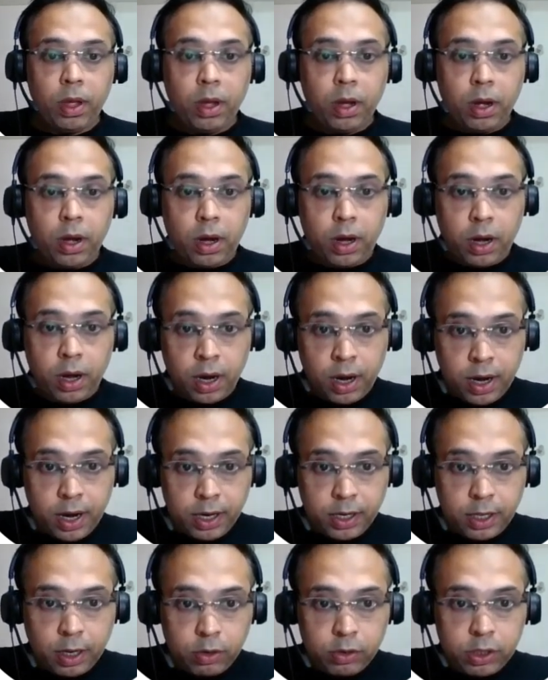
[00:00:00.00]

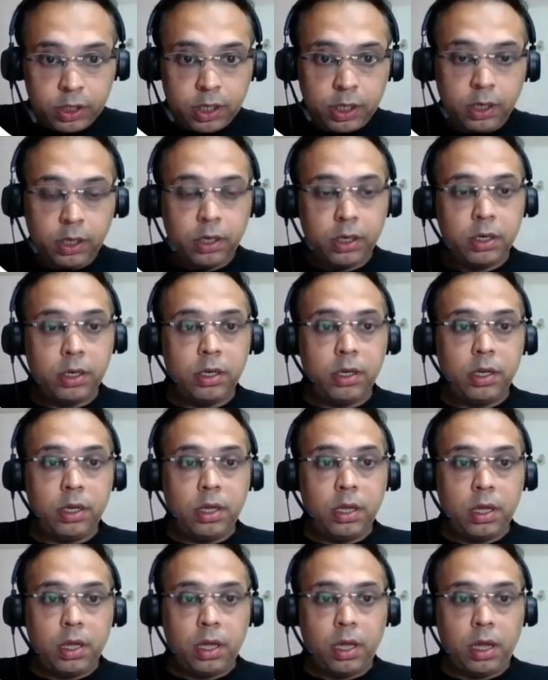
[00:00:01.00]
100,000
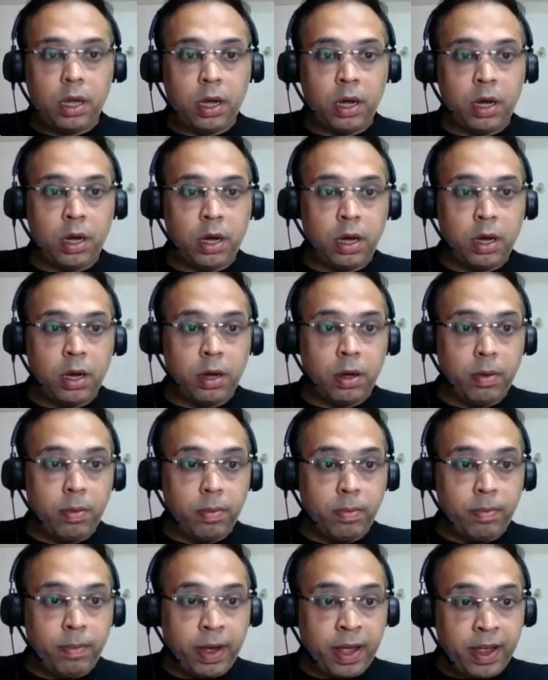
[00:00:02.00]

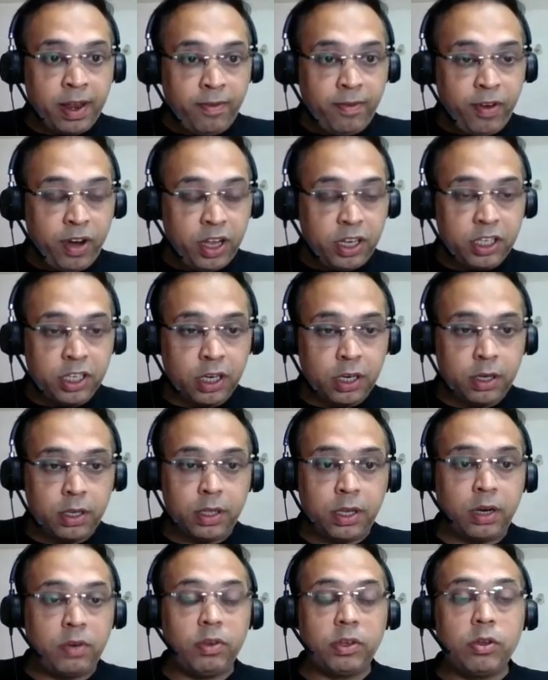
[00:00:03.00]
my inflation
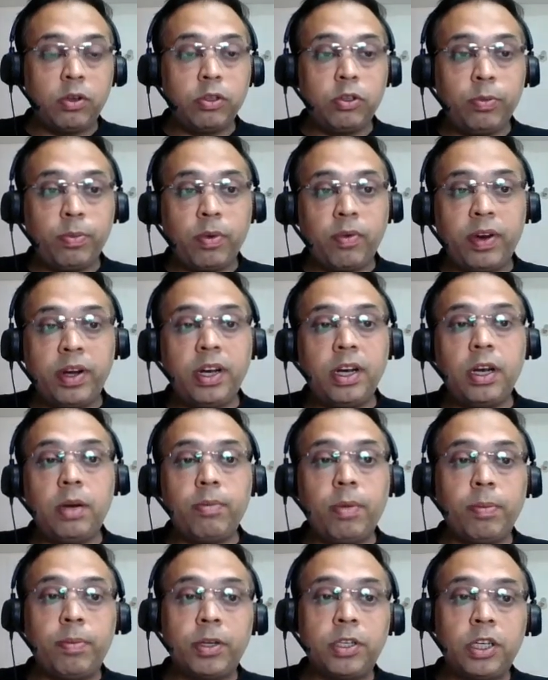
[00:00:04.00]
that was also provided in my
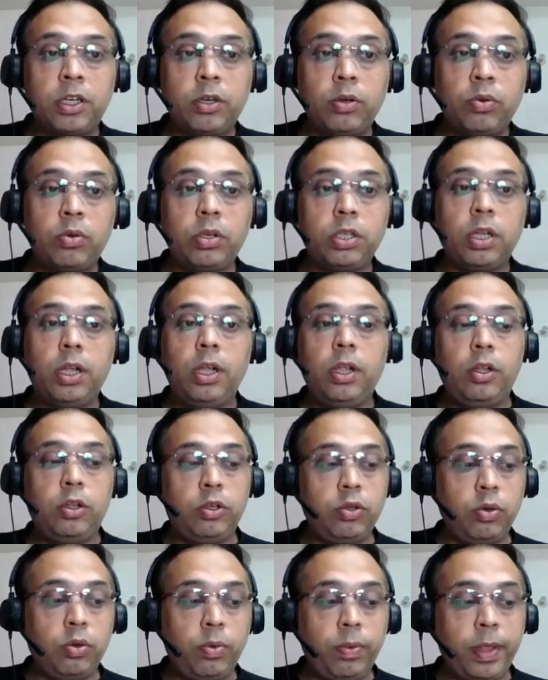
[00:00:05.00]
budget notes.
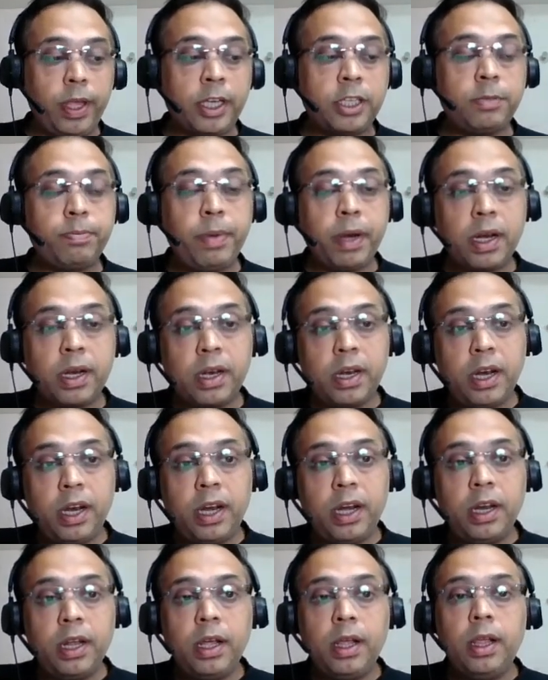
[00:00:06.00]
So
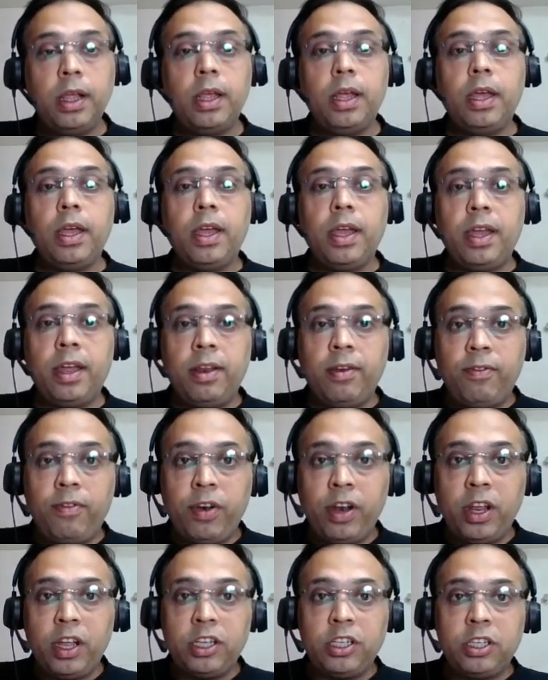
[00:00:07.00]
expected
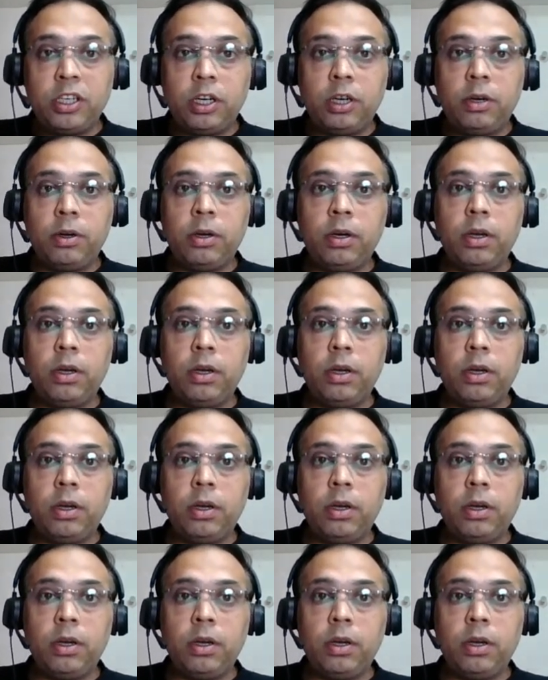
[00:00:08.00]
inflation